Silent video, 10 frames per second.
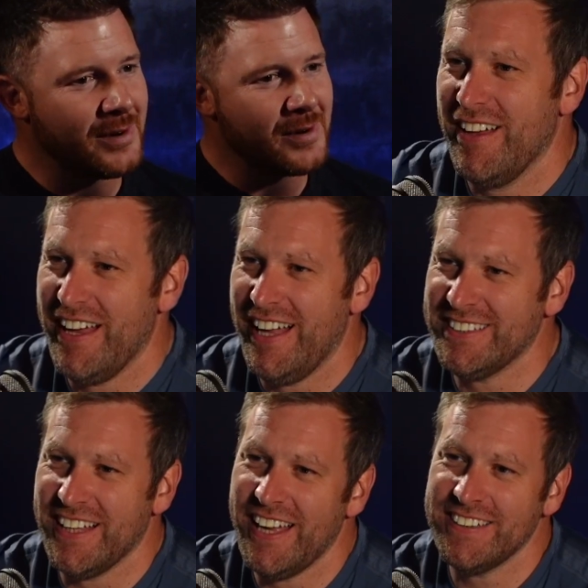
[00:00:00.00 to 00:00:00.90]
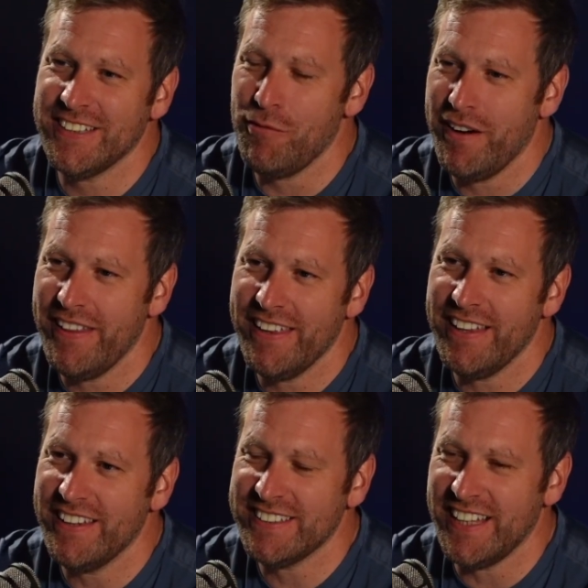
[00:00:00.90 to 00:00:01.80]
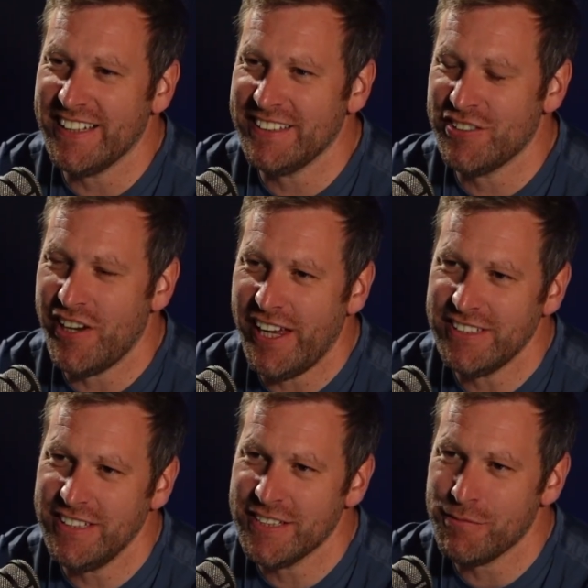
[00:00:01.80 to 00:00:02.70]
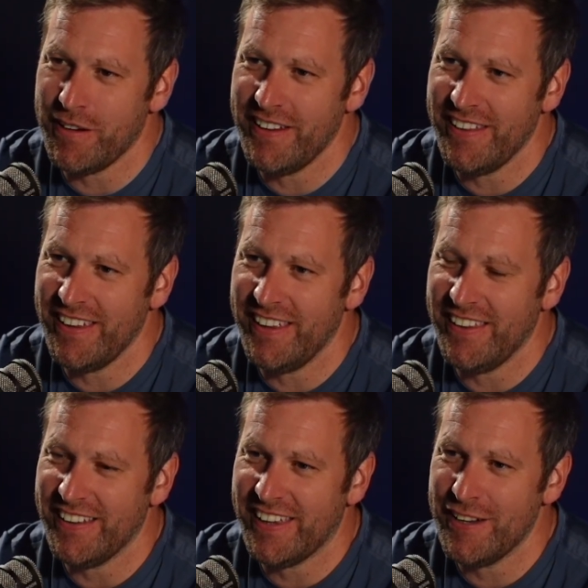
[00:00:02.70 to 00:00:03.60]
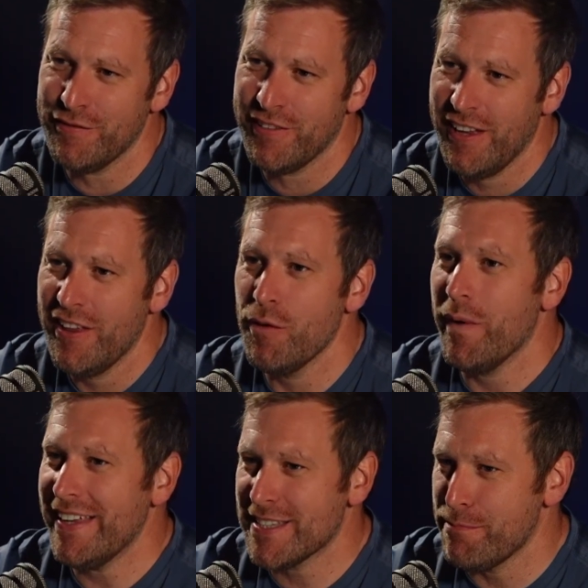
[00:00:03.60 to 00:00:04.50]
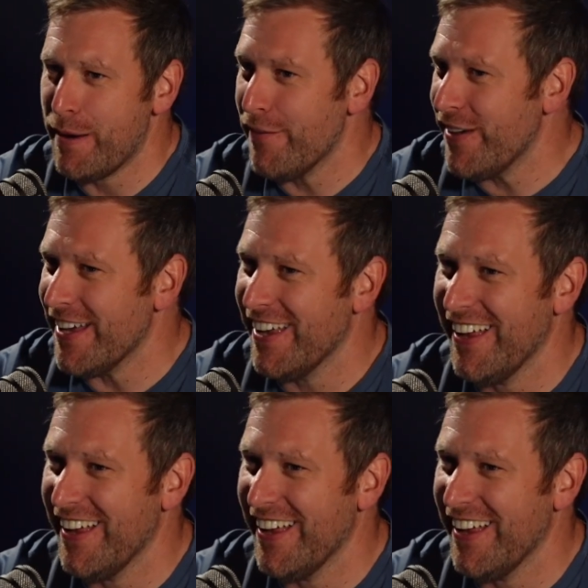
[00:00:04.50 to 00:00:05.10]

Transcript: Is it one of the sexy strategies? One of the kind of the ways to pivot?